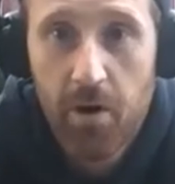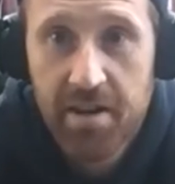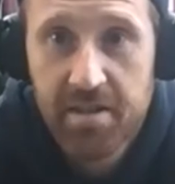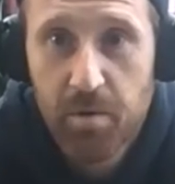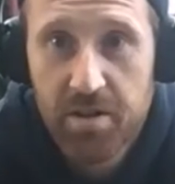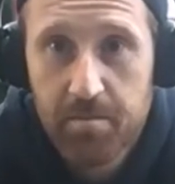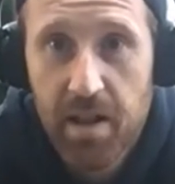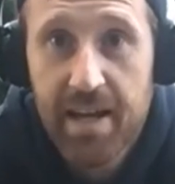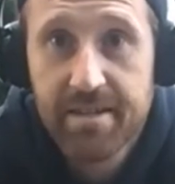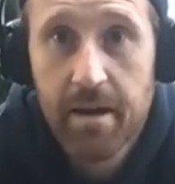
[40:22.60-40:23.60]
find a spot to
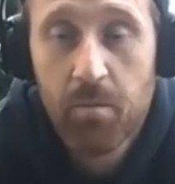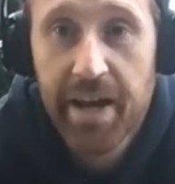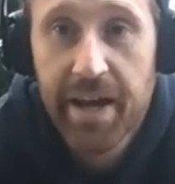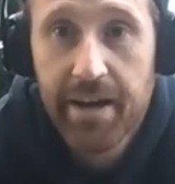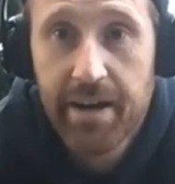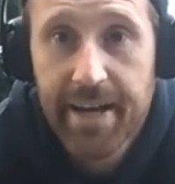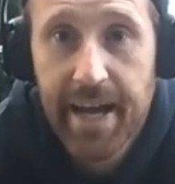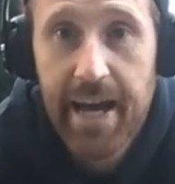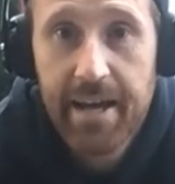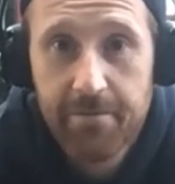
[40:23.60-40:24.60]
play somewhere.
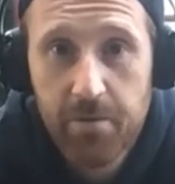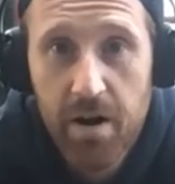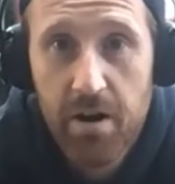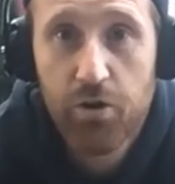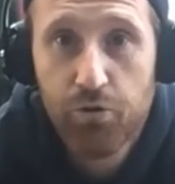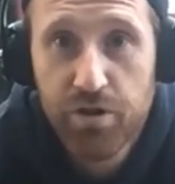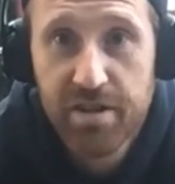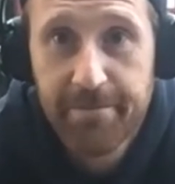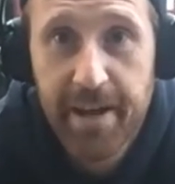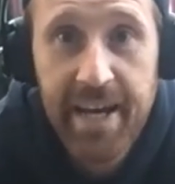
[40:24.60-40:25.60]
Okay, if you are a good
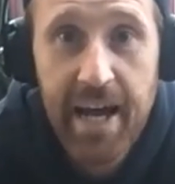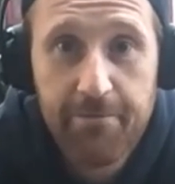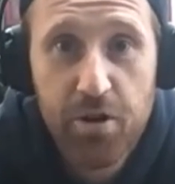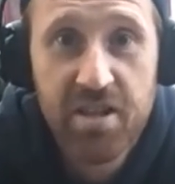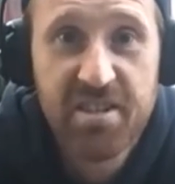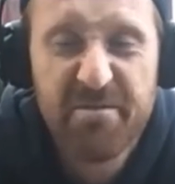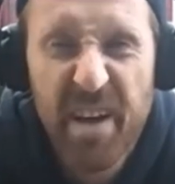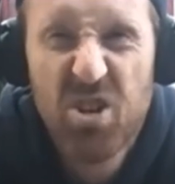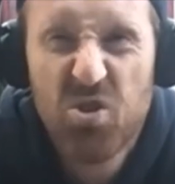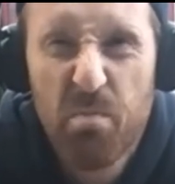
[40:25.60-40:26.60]
defender, if you can
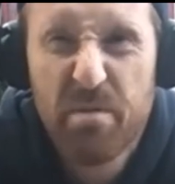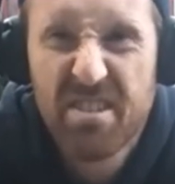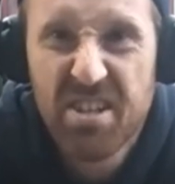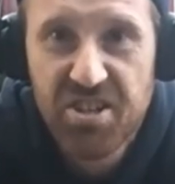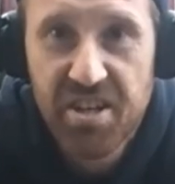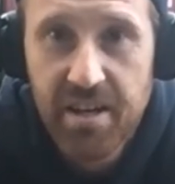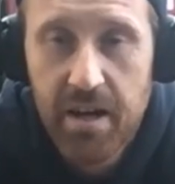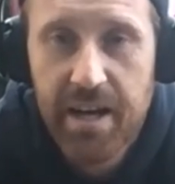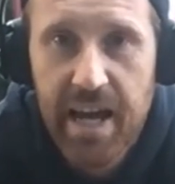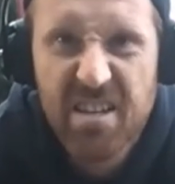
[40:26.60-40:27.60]
defend your position.
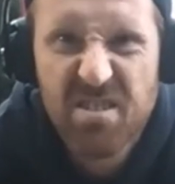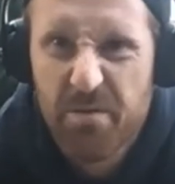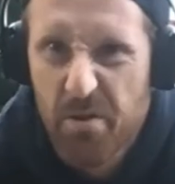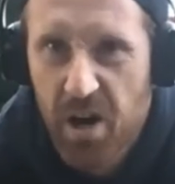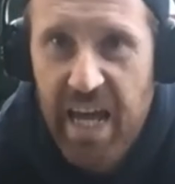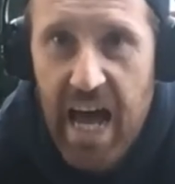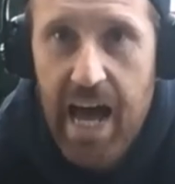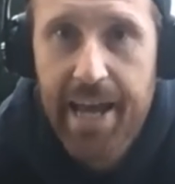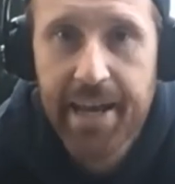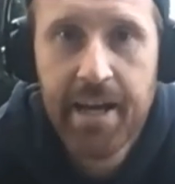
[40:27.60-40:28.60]
Okay, so if you're a
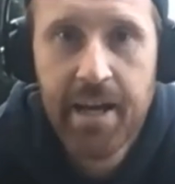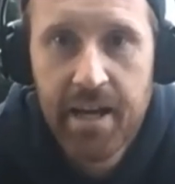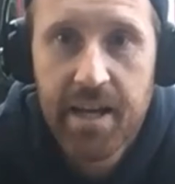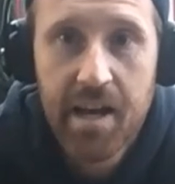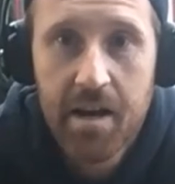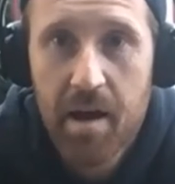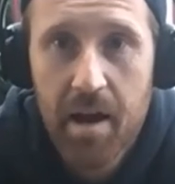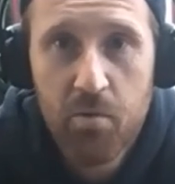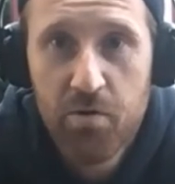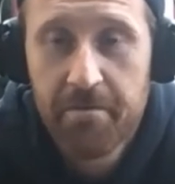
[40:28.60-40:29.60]
guard, you need to be
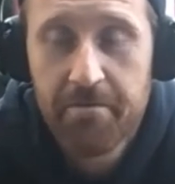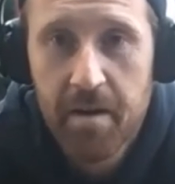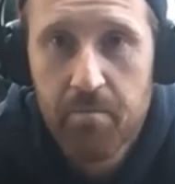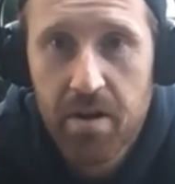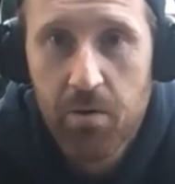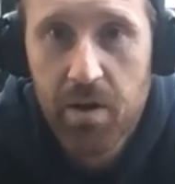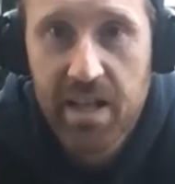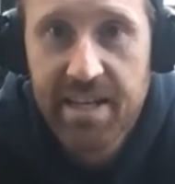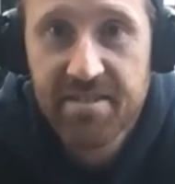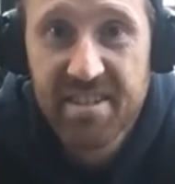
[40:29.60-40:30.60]
able to move your feet pretty
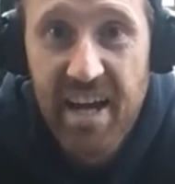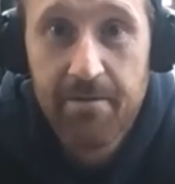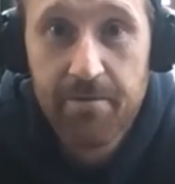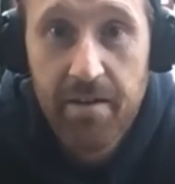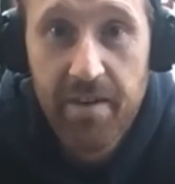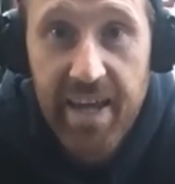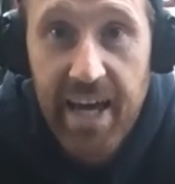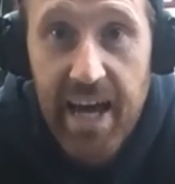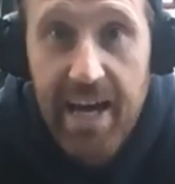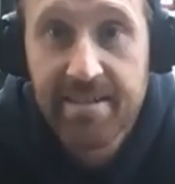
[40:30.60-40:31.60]
quickly and stay in front of other
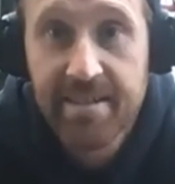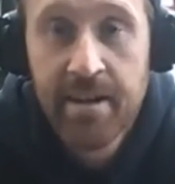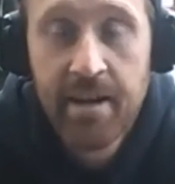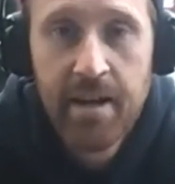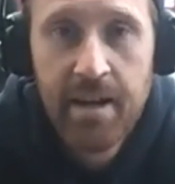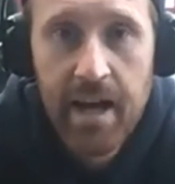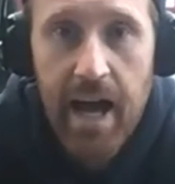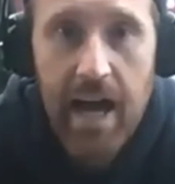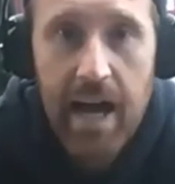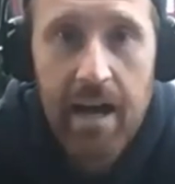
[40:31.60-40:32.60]
guards.
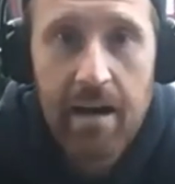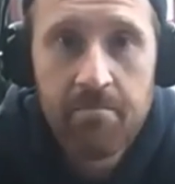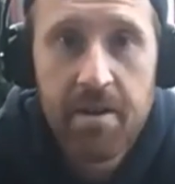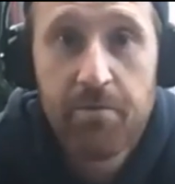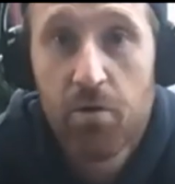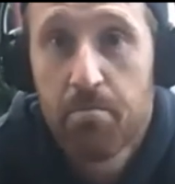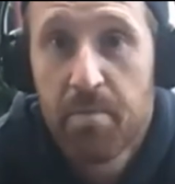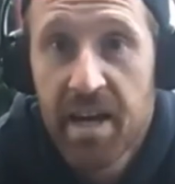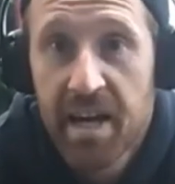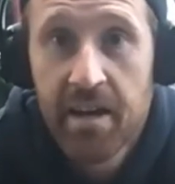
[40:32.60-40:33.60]
Um, if you're a
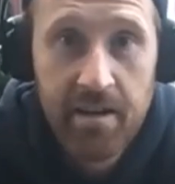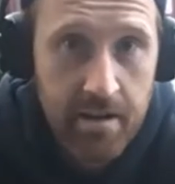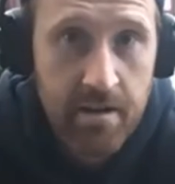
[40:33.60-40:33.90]
big,